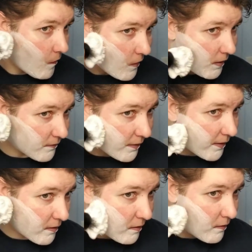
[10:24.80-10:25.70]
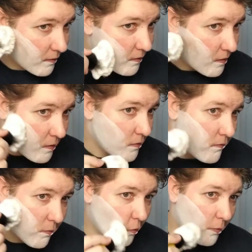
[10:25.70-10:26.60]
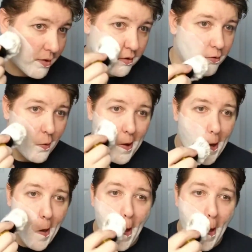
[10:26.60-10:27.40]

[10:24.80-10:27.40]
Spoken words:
that's like 4 minutes away,